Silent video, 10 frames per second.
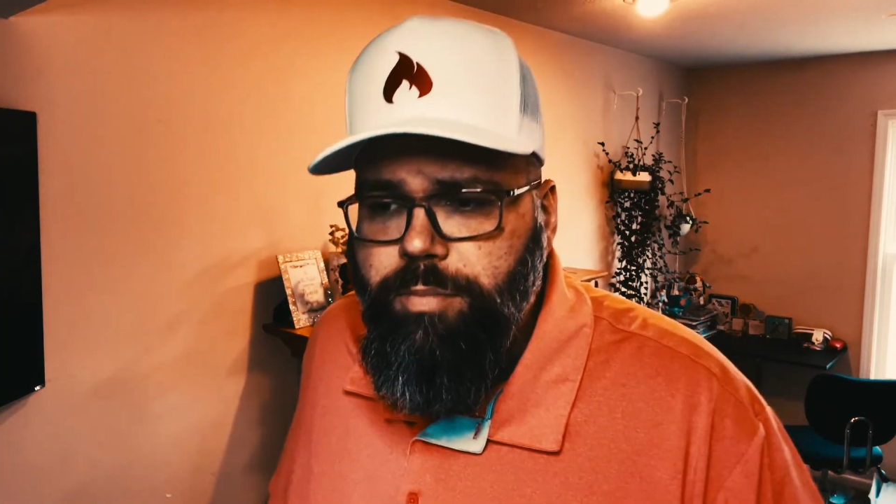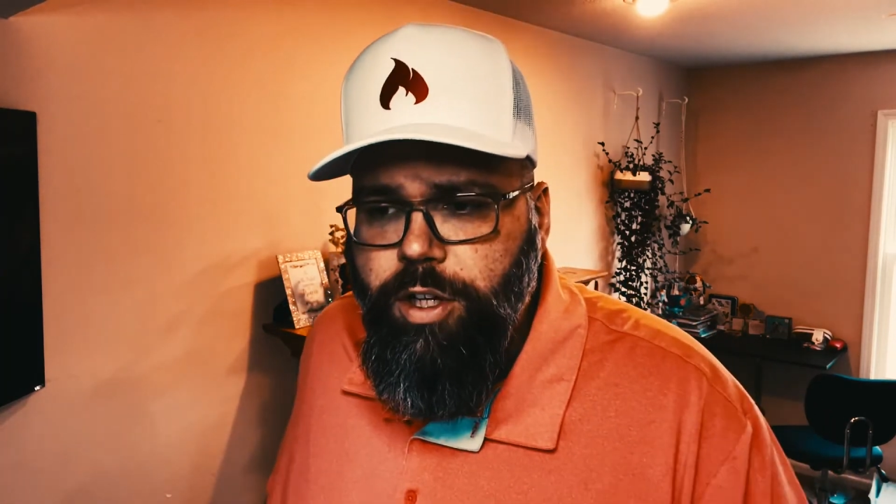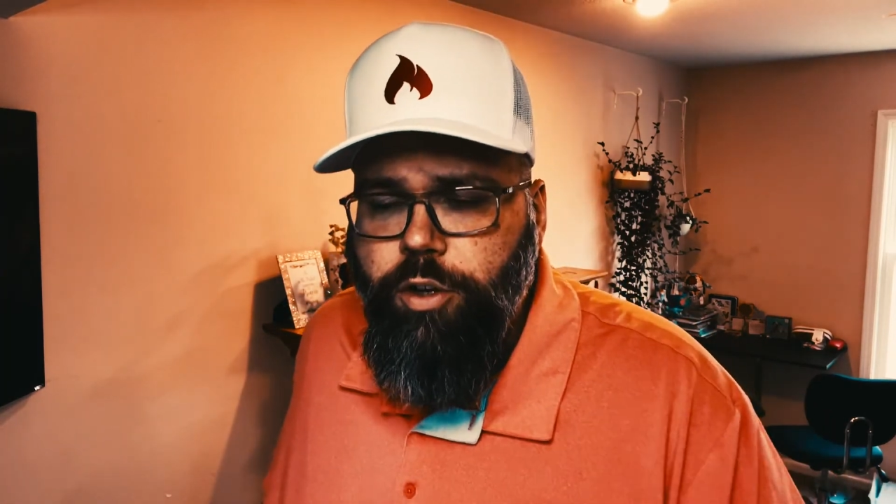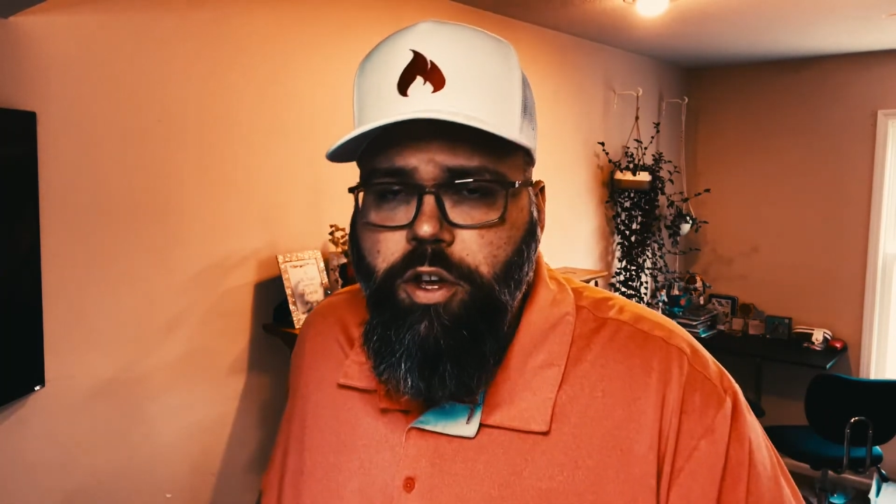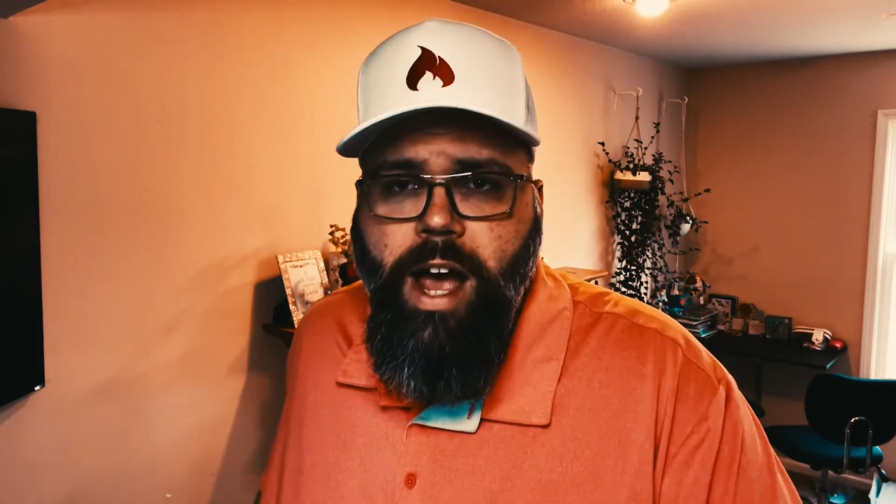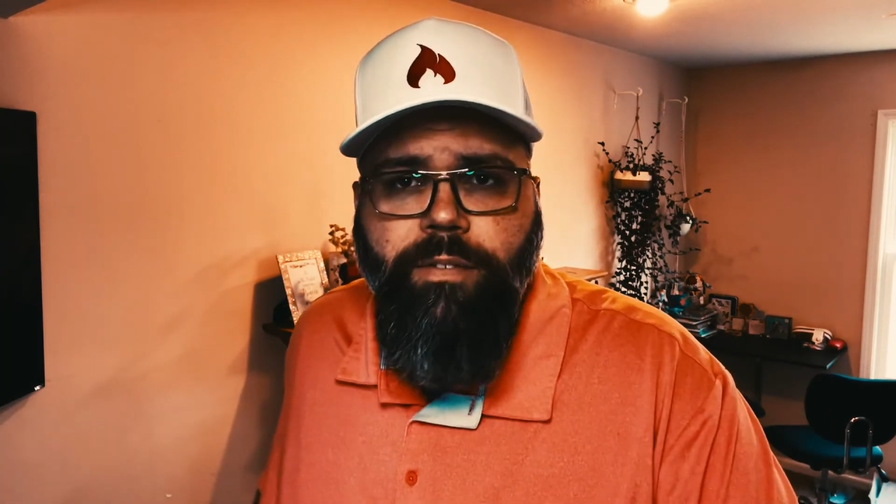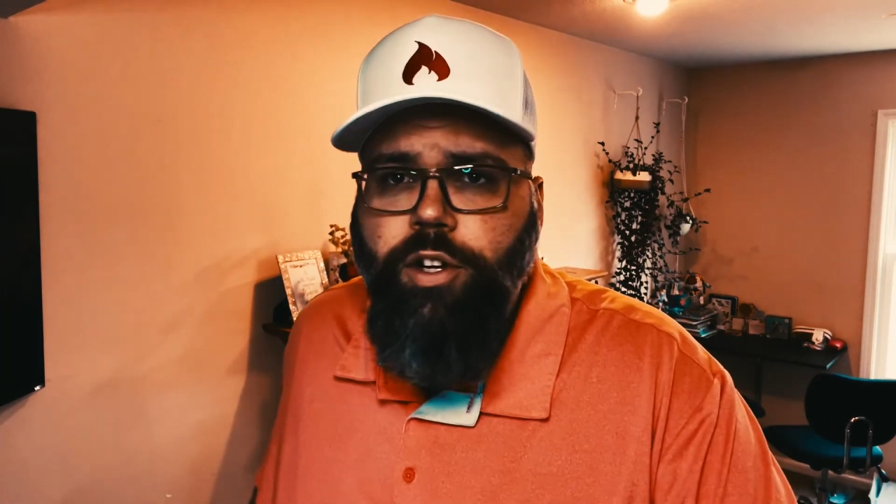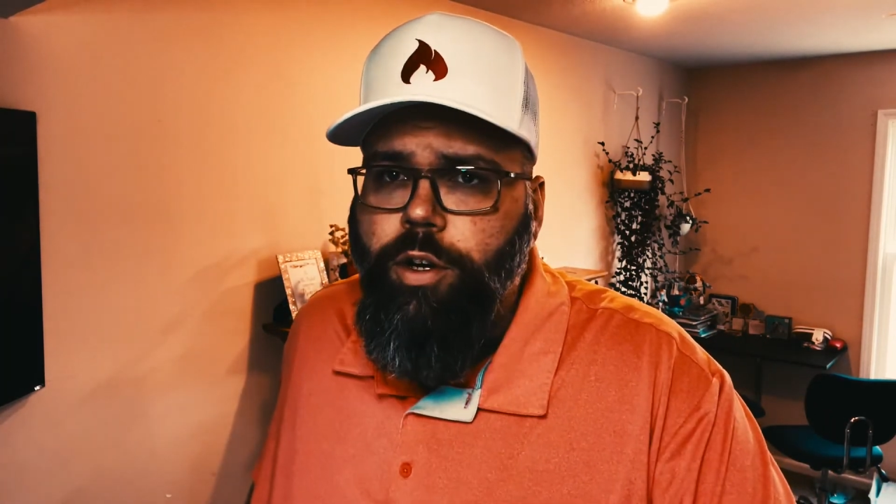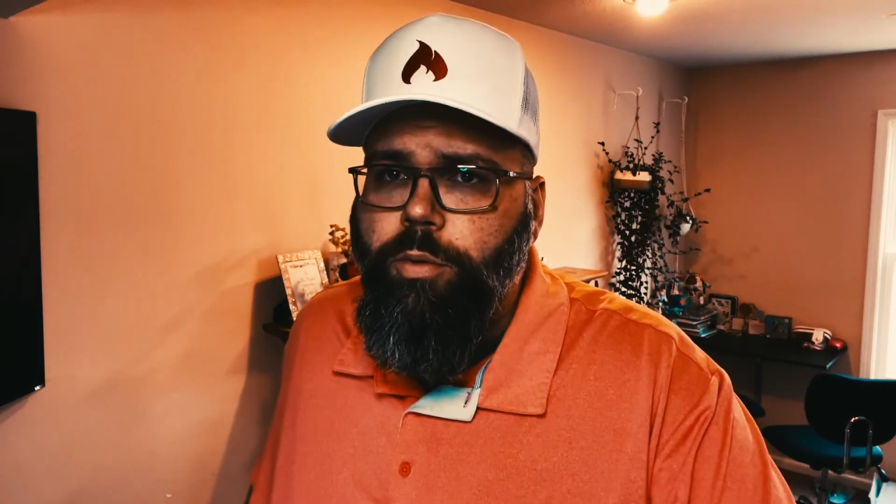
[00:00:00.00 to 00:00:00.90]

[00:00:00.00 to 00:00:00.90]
You know, you have to go to